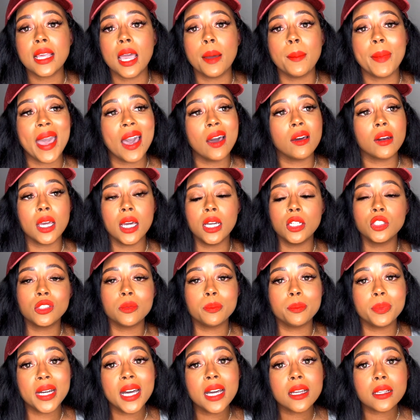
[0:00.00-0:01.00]
I'm out a
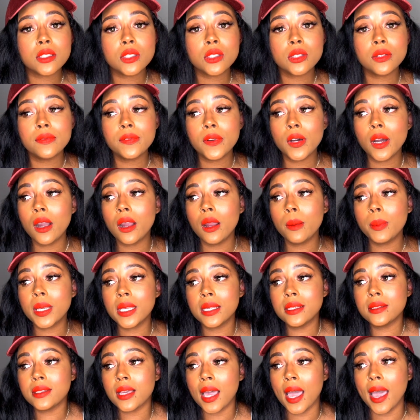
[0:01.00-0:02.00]
hundred bucks so far
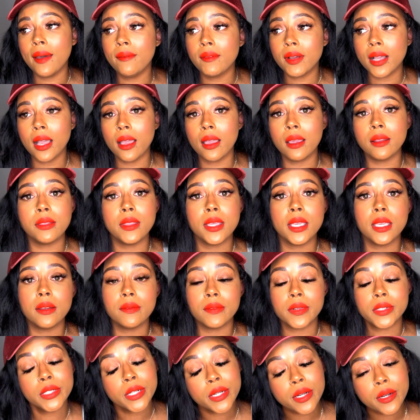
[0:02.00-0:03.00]
because I haven't got anything in
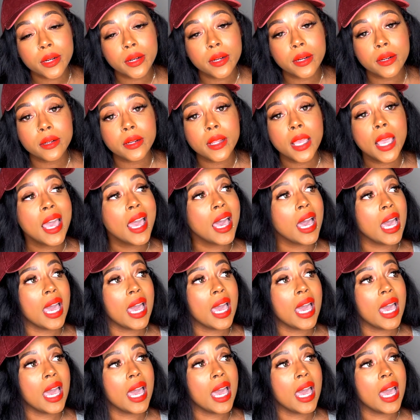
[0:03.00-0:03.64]
return.